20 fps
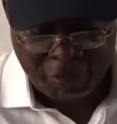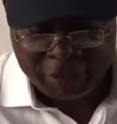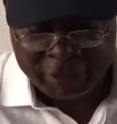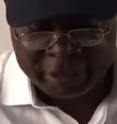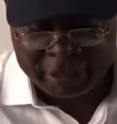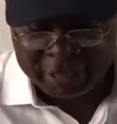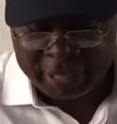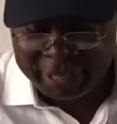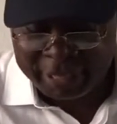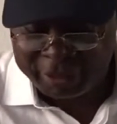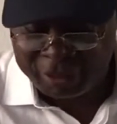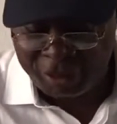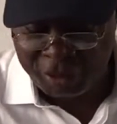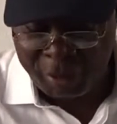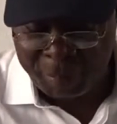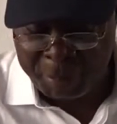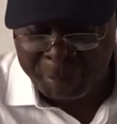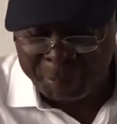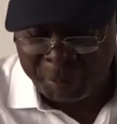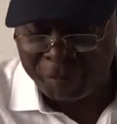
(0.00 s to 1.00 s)
of the generality of
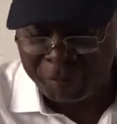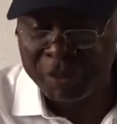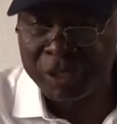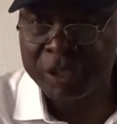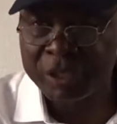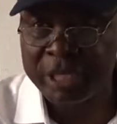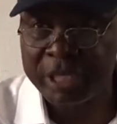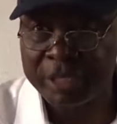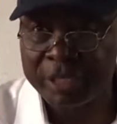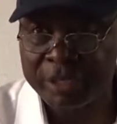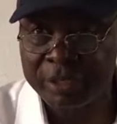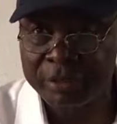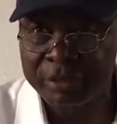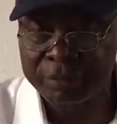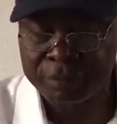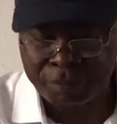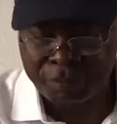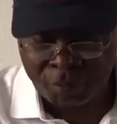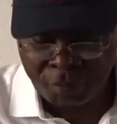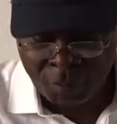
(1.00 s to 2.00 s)
the people of the state,
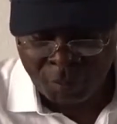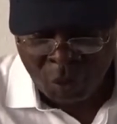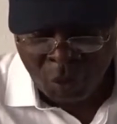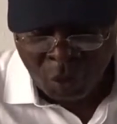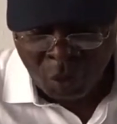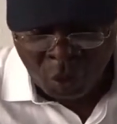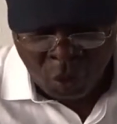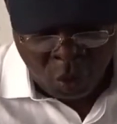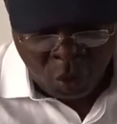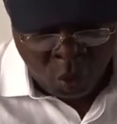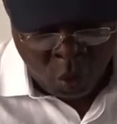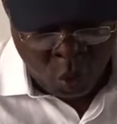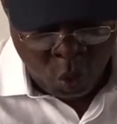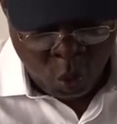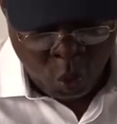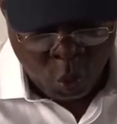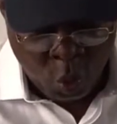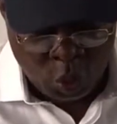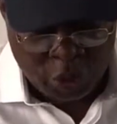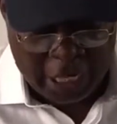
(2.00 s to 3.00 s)

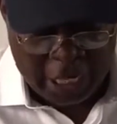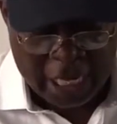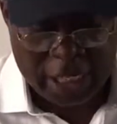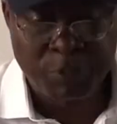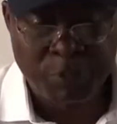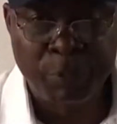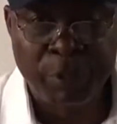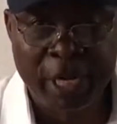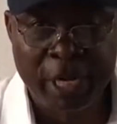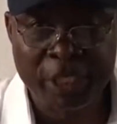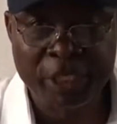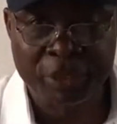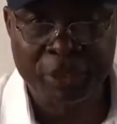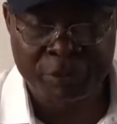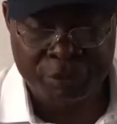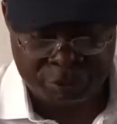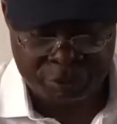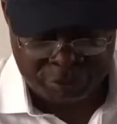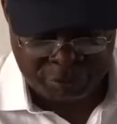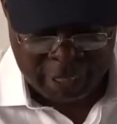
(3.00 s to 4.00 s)
whose aspiration
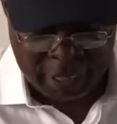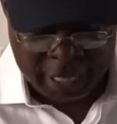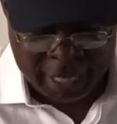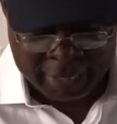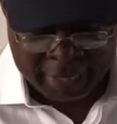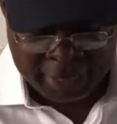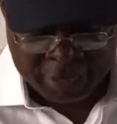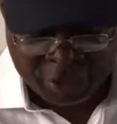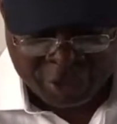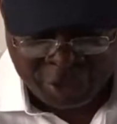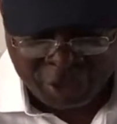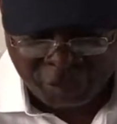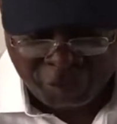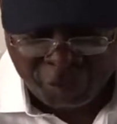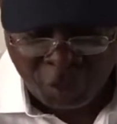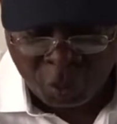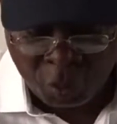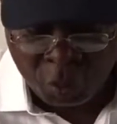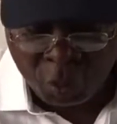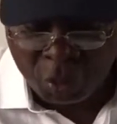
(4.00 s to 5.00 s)
and resolve
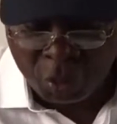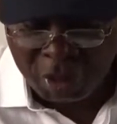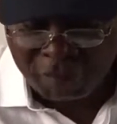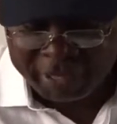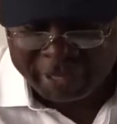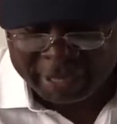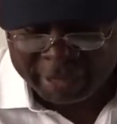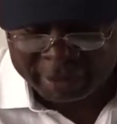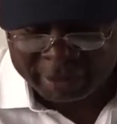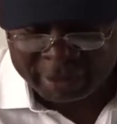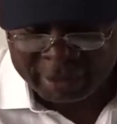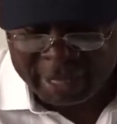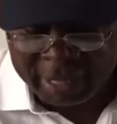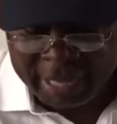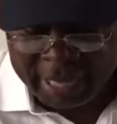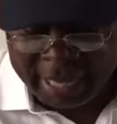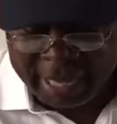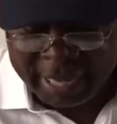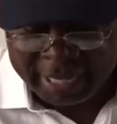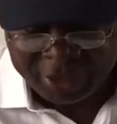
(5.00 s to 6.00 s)
for good governance
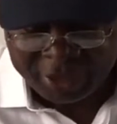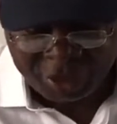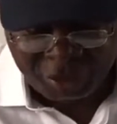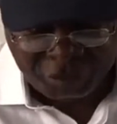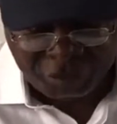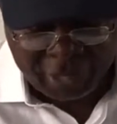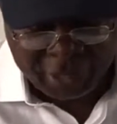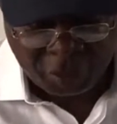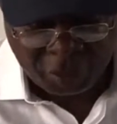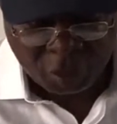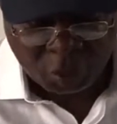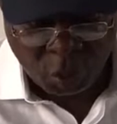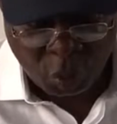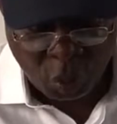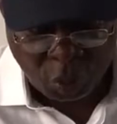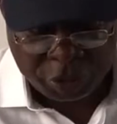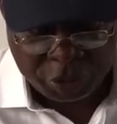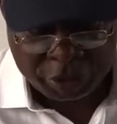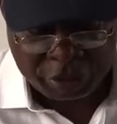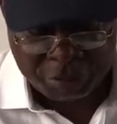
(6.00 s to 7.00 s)
has suffered
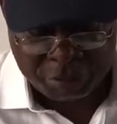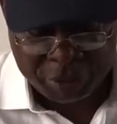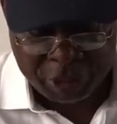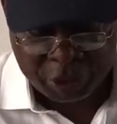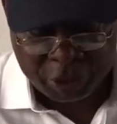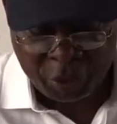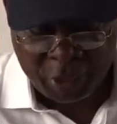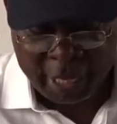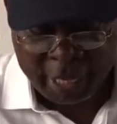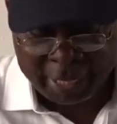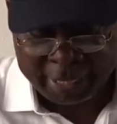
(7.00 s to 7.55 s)
untold intimidation and